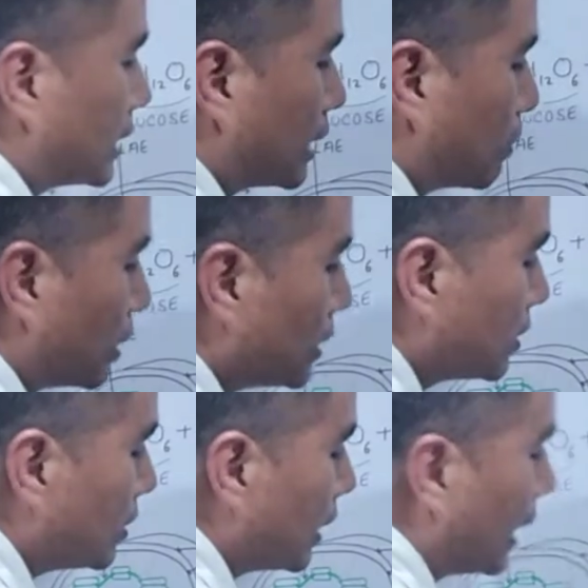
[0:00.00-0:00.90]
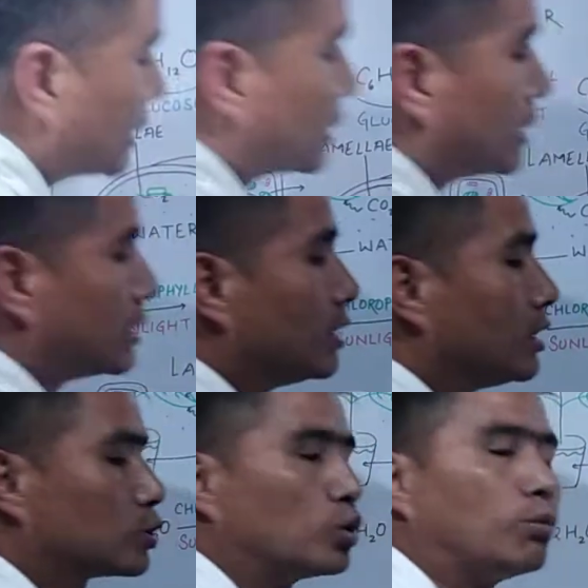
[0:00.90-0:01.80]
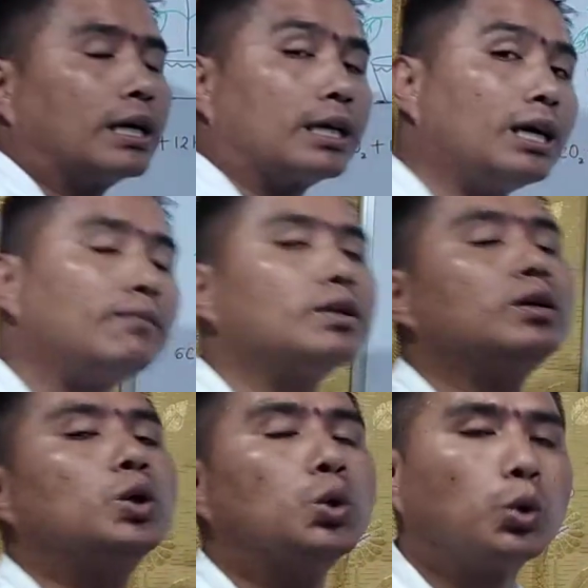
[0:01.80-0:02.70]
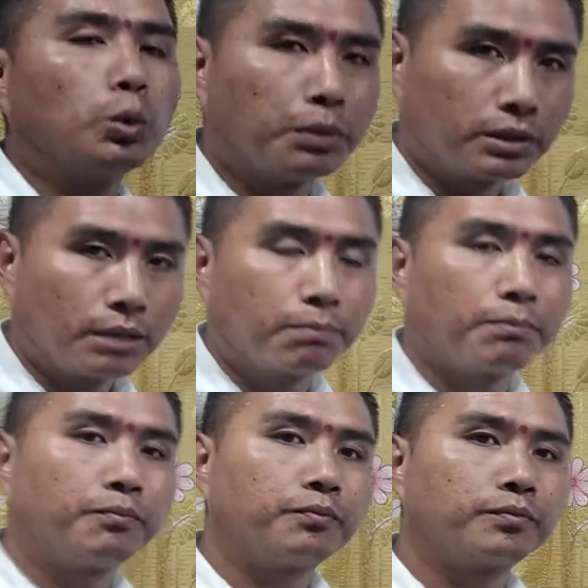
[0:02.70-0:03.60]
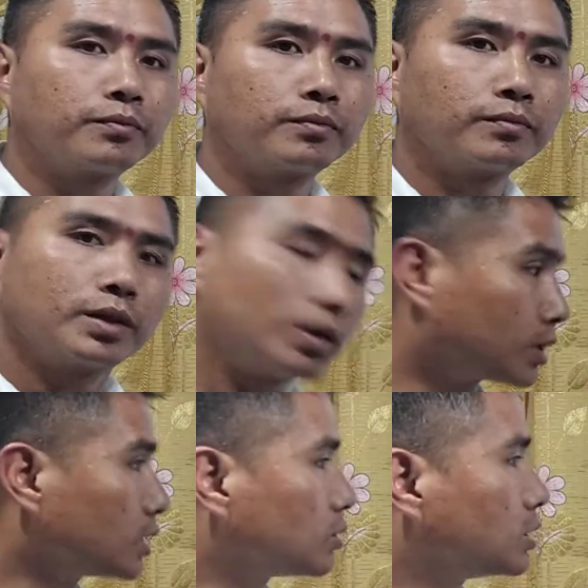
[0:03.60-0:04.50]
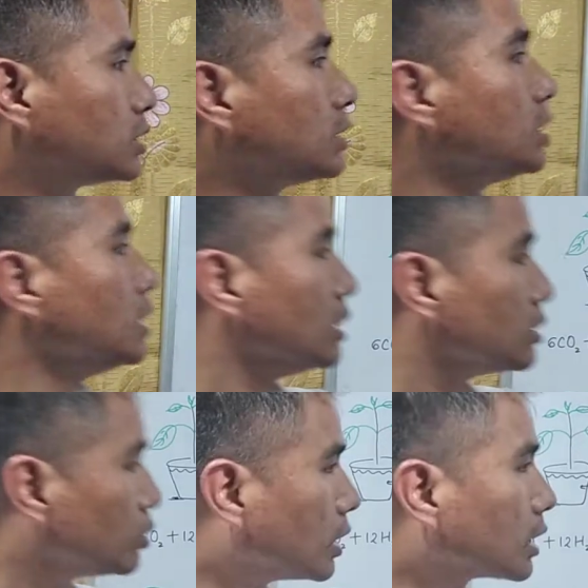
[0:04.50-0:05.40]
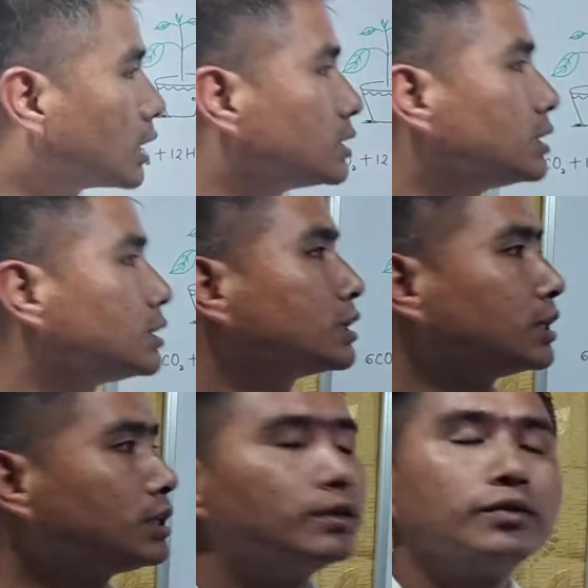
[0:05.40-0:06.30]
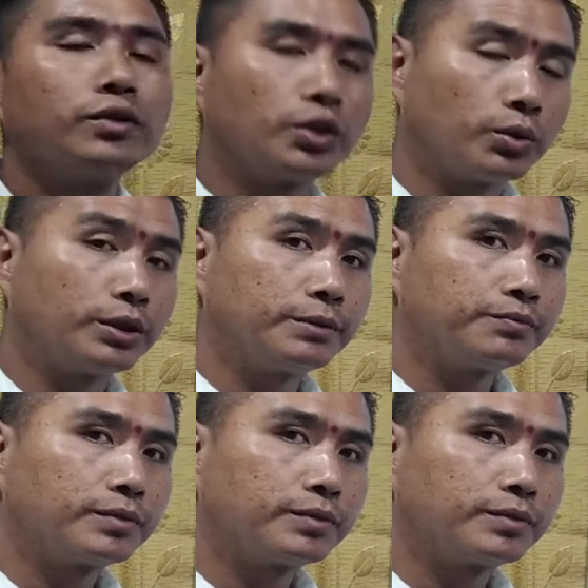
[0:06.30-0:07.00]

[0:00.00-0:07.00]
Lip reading: take place. As a result, stomata open up. Okay, so this is sugar concentration theory.